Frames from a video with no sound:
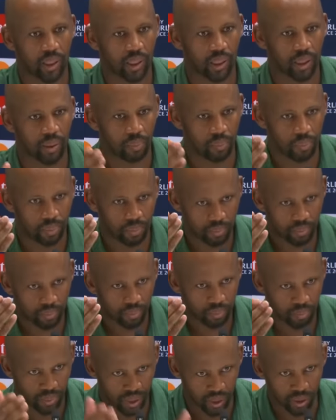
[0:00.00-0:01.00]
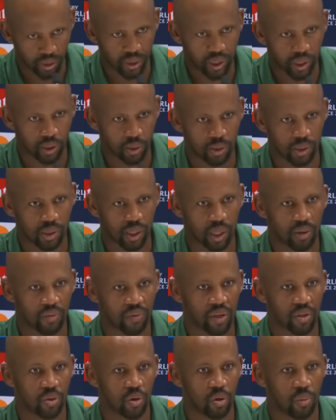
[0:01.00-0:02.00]
end up being on the wrong side of
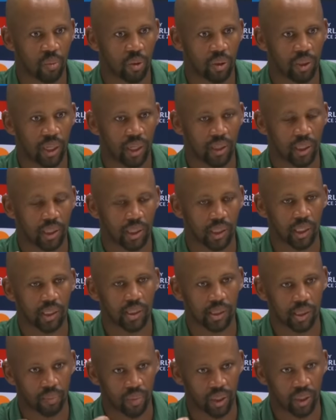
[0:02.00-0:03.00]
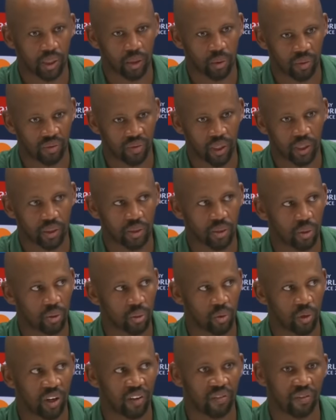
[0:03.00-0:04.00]
the scoreboard. I think that's something that we've learned. So
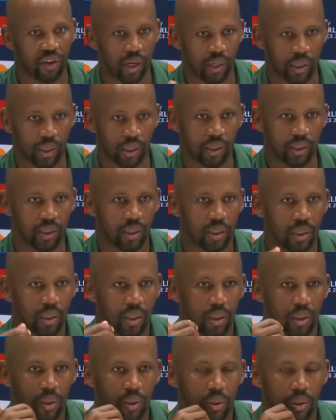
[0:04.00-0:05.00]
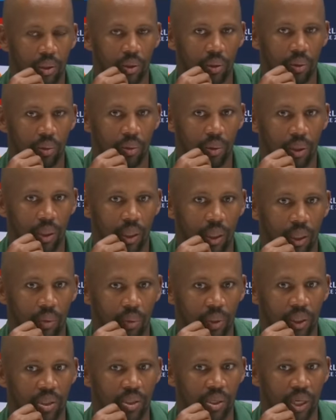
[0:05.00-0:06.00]
to have Andre, you know,
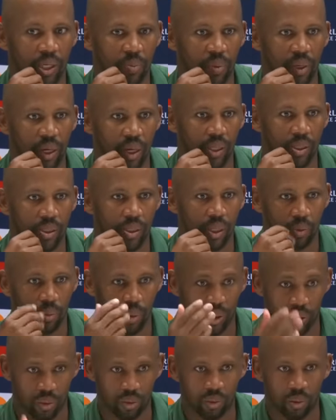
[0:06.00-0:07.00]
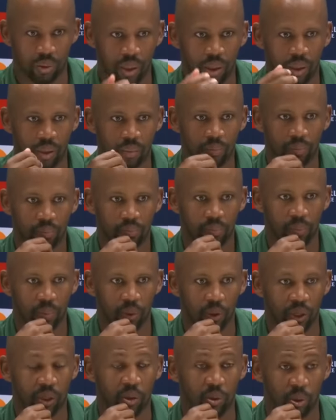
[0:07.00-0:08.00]
with his experience, and we know
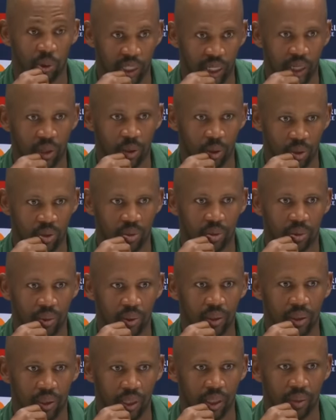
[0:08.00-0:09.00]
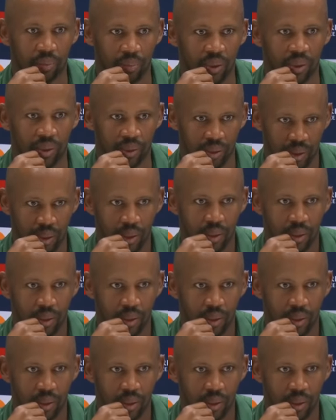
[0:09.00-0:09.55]
on a good day also, he can be